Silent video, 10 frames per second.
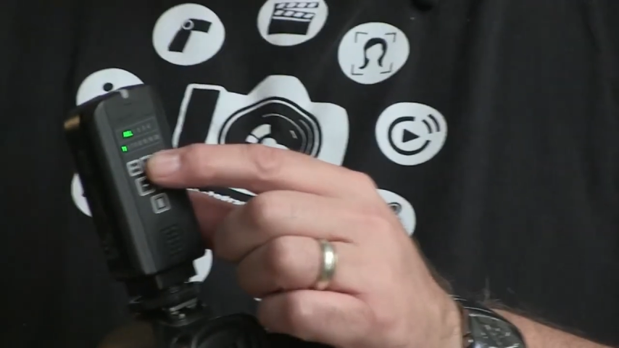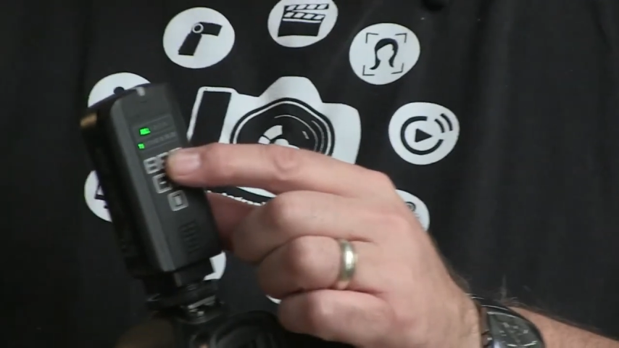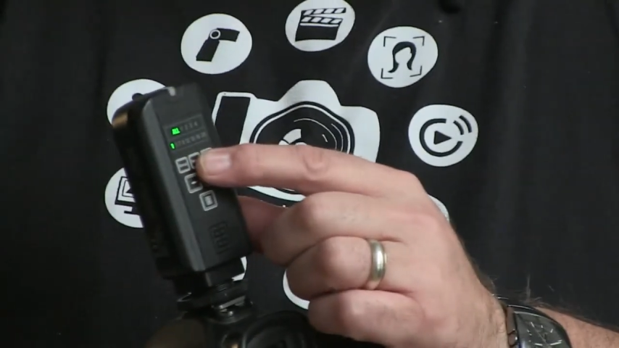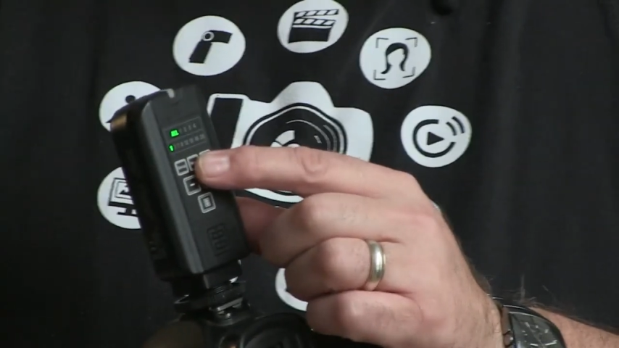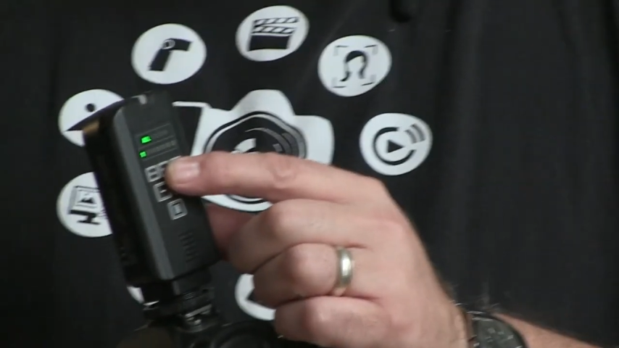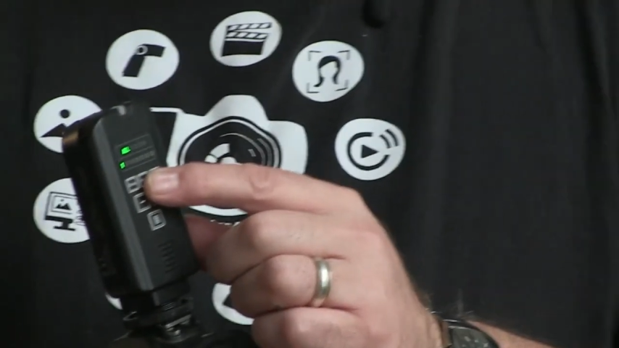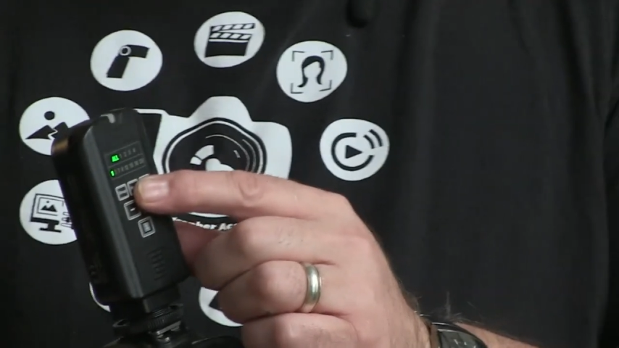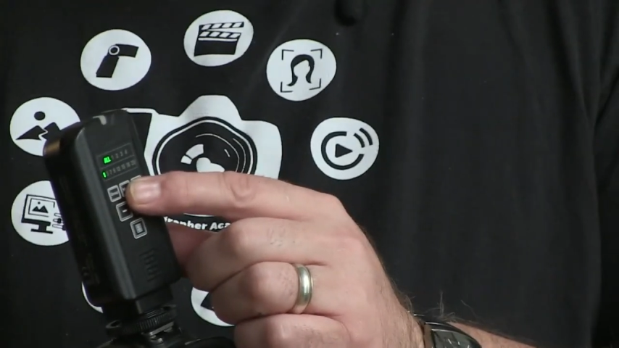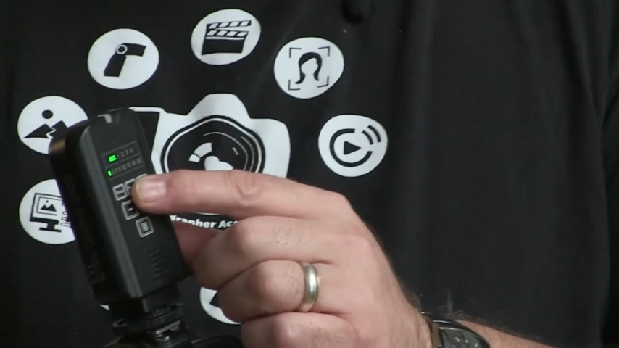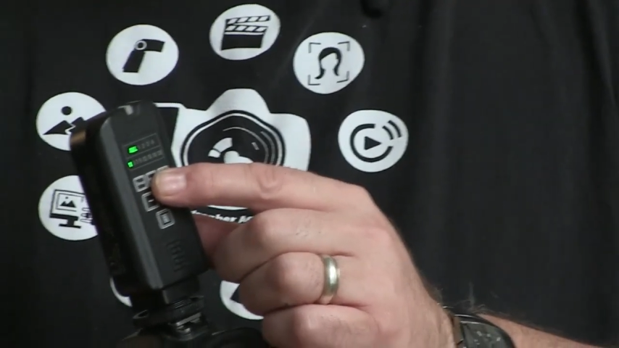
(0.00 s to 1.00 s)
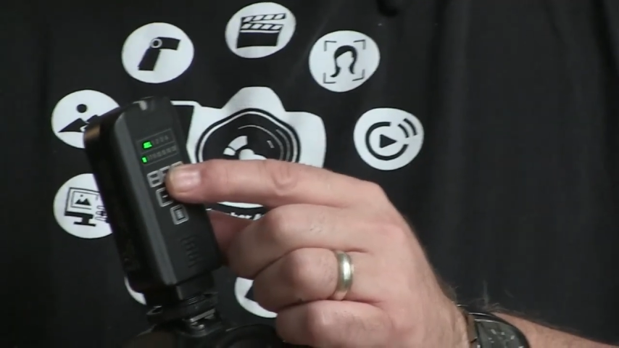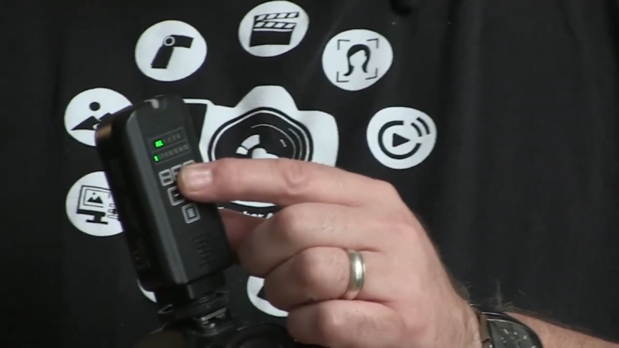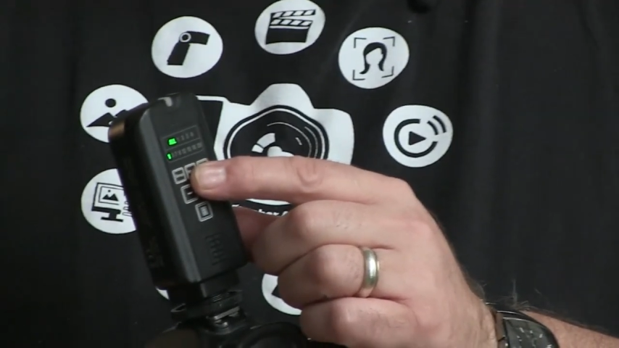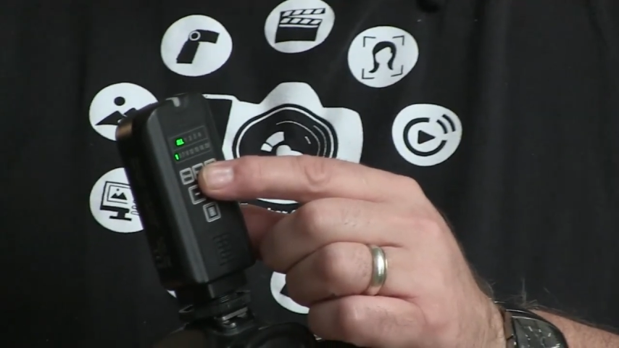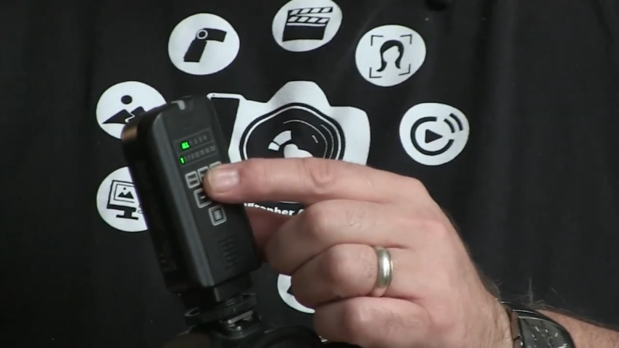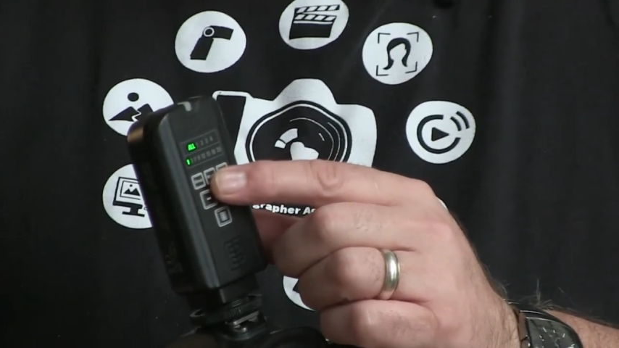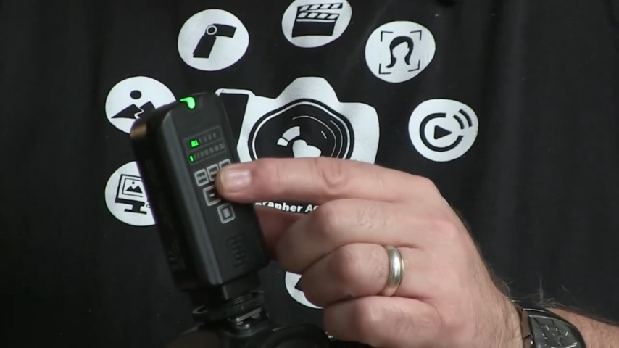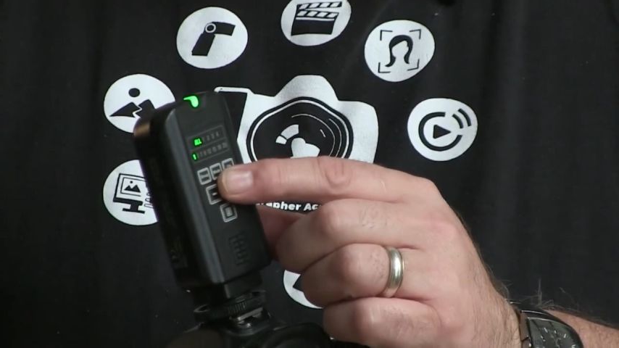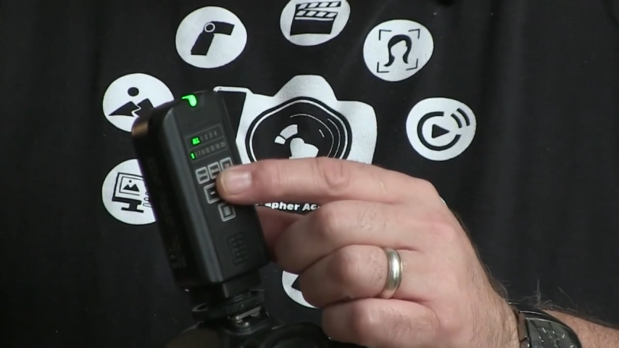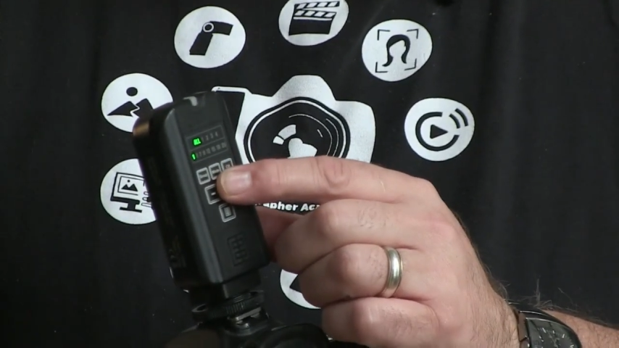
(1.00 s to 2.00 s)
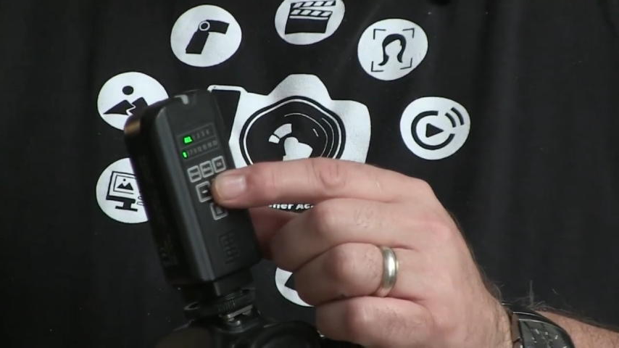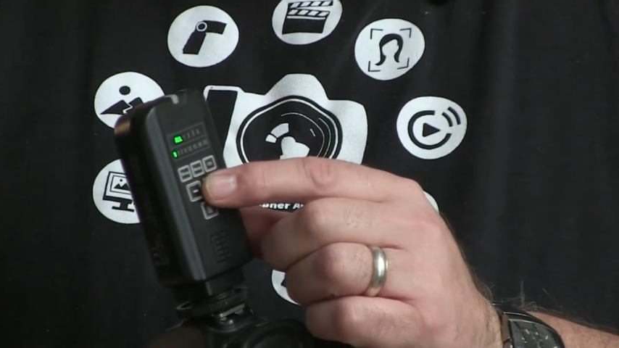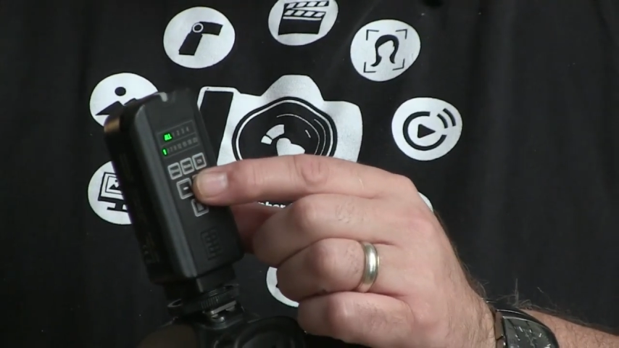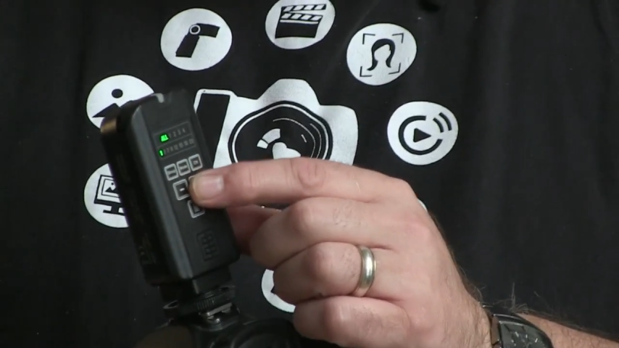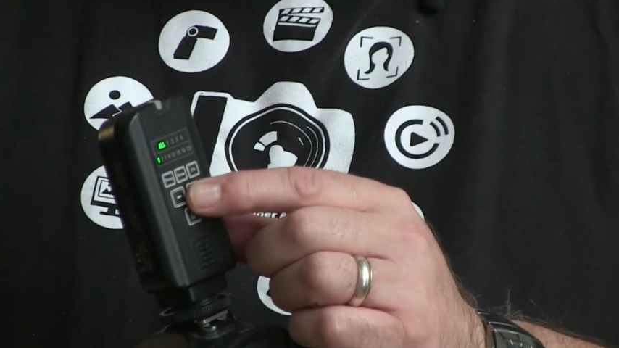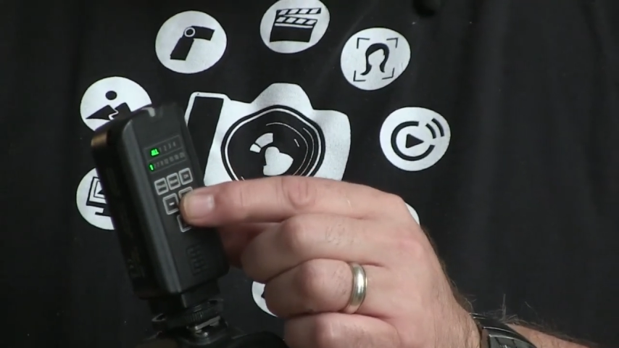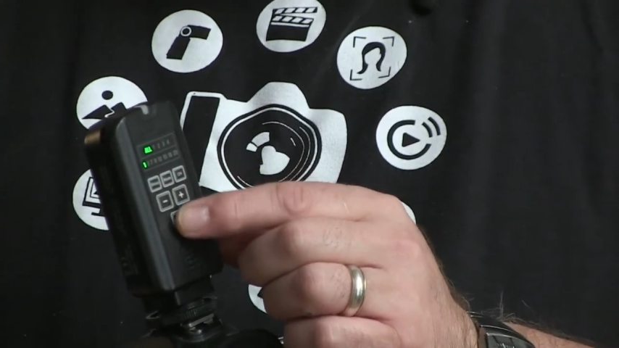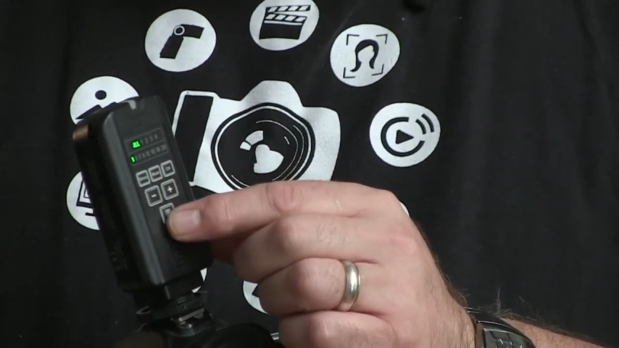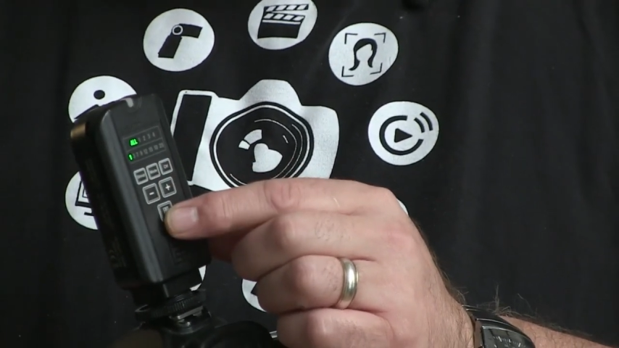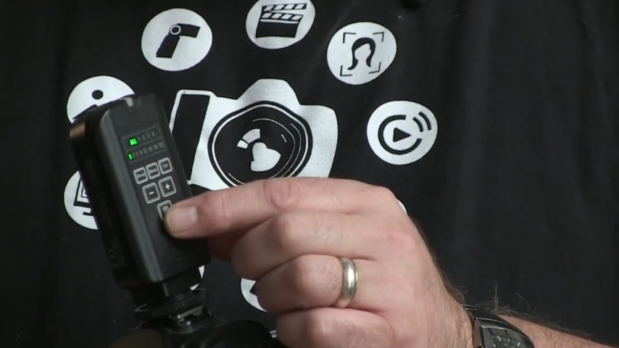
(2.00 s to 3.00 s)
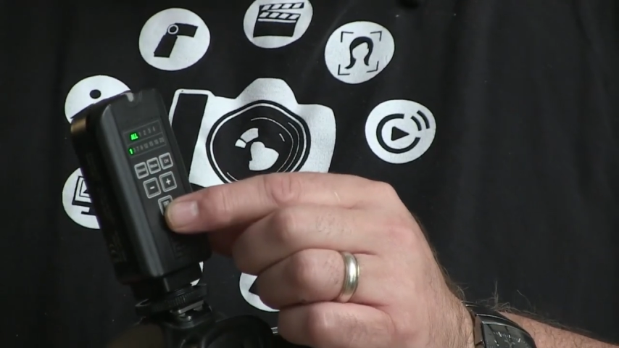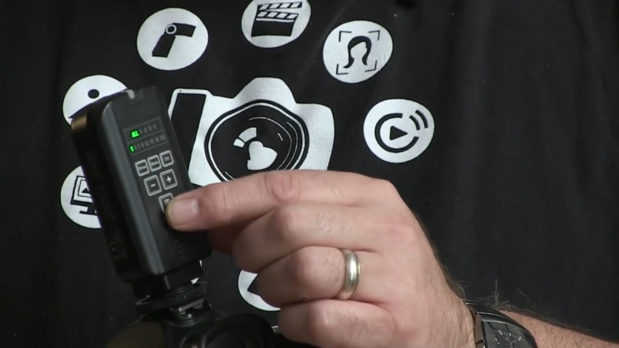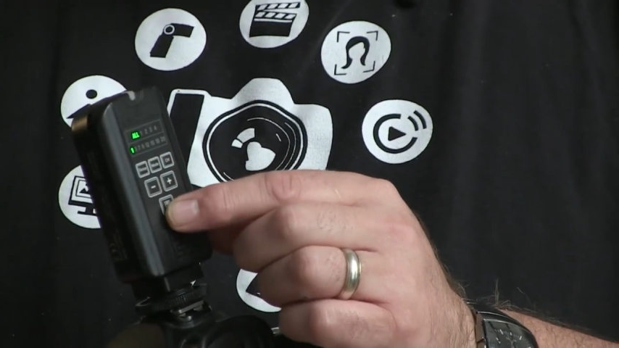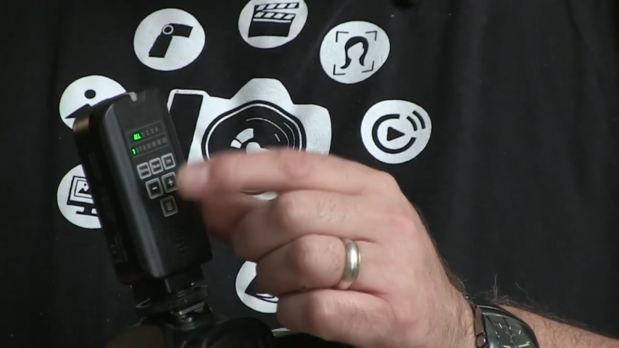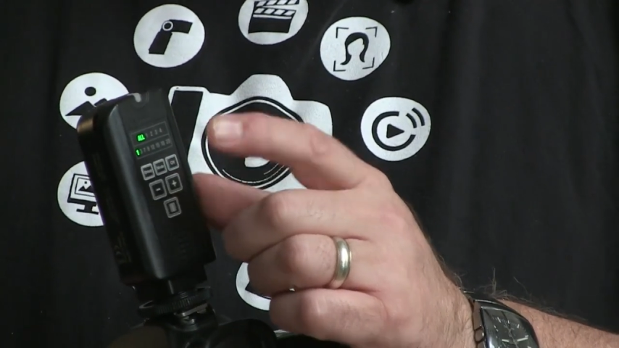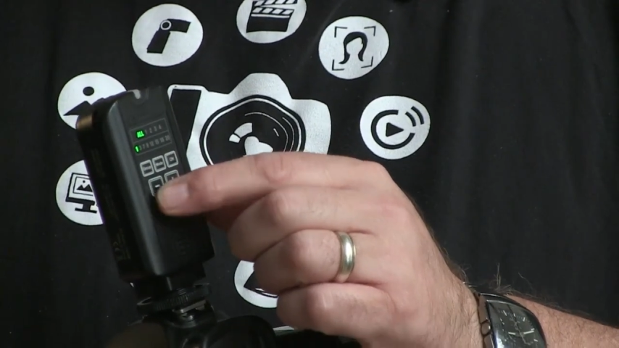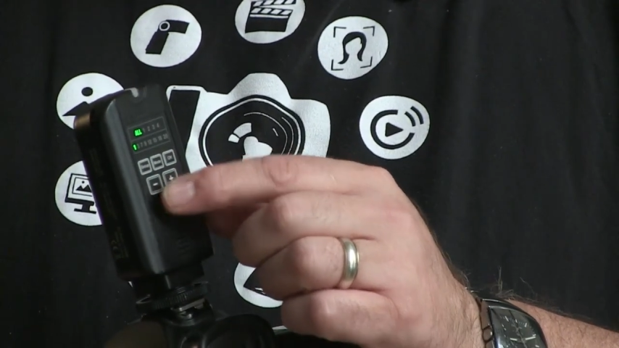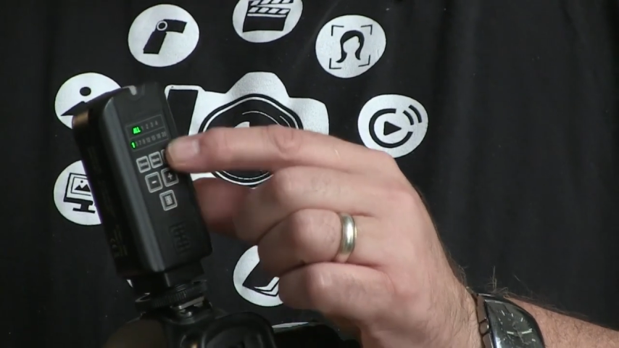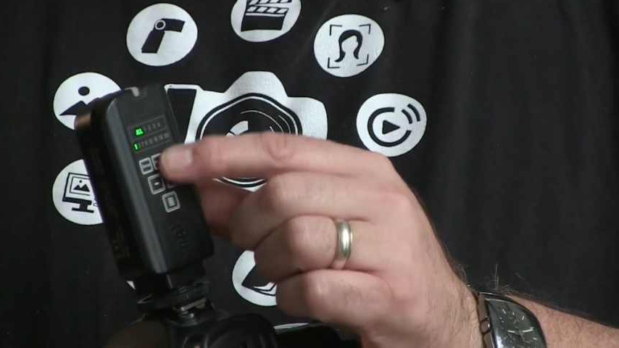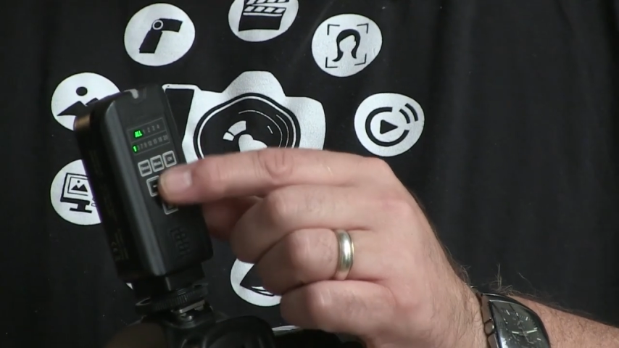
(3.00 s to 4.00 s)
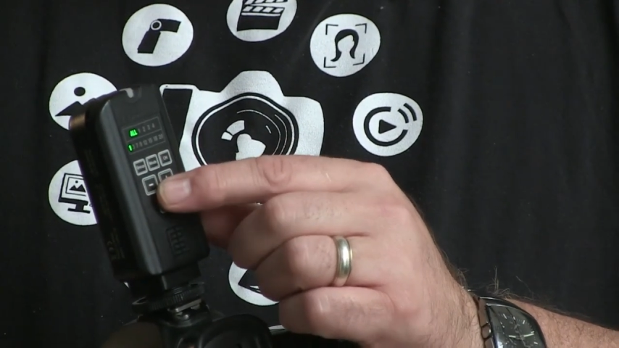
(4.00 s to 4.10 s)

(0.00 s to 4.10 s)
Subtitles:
(no speaker visible)